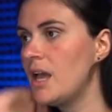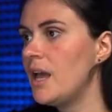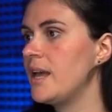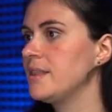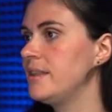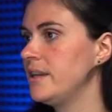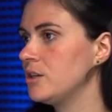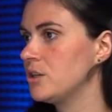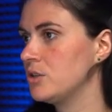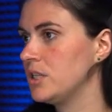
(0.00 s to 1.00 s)
And there
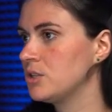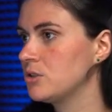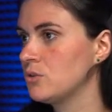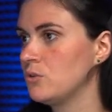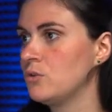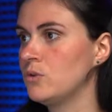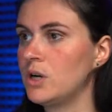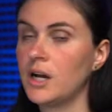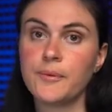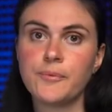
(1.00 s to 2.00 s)
you need
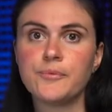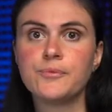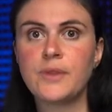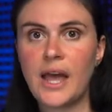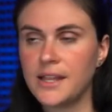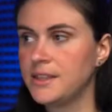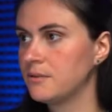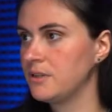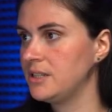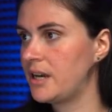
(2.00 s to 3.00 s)
to add the
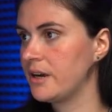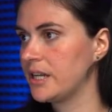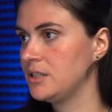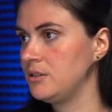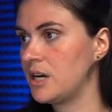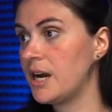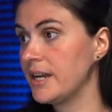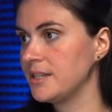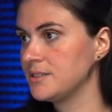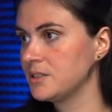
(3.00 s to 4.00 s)
redirect
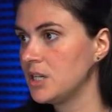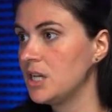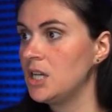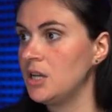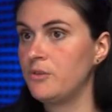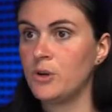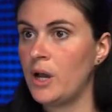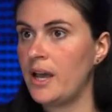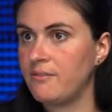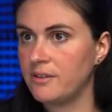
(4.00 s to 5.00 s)
URIs. If you
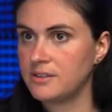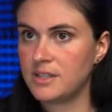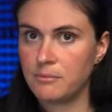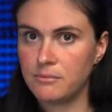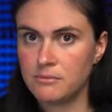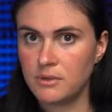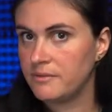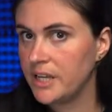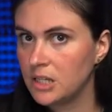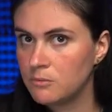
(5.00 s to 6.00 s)
have some
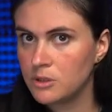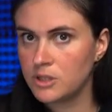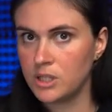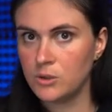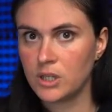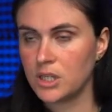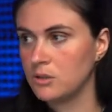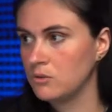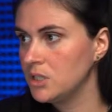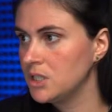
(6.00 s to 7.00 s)
available, then you can
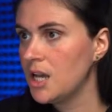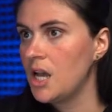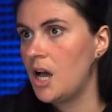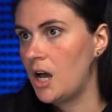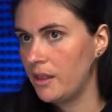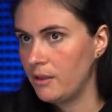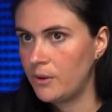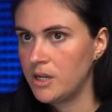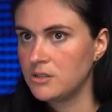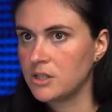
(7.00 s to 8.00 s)
do it.
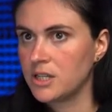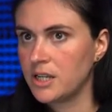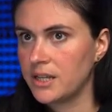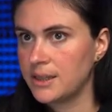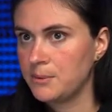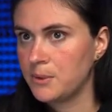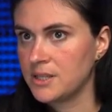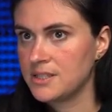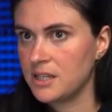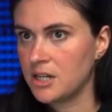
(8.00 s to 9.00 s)
Otherwise, you can get the
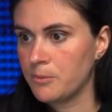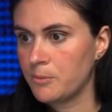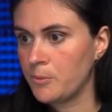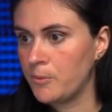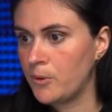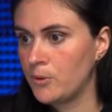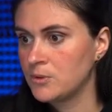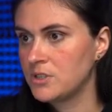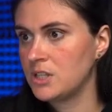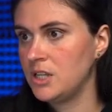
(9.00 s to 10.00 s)
ones that are
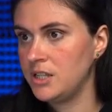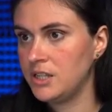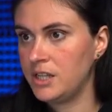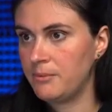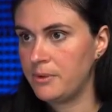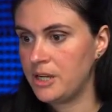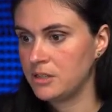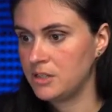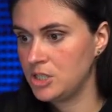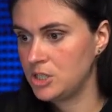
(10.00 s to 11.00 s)
proposed in the
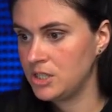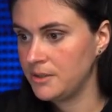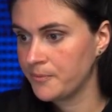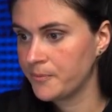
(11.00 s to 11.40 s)
PRTG